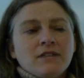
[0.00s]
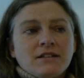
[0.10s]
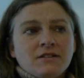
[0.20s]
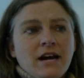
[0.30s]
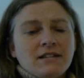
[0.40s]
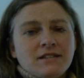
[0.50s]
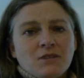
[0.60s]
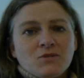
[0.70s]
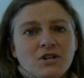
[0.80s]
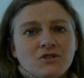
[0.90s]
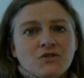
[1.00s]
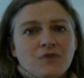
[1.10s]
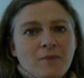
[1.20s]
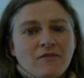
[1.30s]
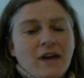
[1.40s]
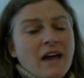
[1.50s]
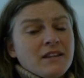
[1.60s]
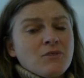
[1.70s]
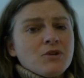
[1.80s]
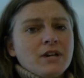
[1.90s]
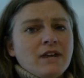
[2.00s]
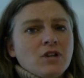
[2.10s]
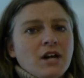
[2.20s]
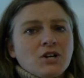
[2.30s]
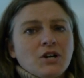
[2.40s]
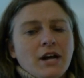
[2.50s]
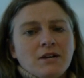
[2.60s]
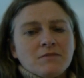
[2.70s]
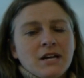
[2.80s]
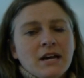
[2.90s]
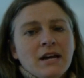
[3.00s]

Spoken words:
like the last item was also from FCAT. They really have a lot of good items.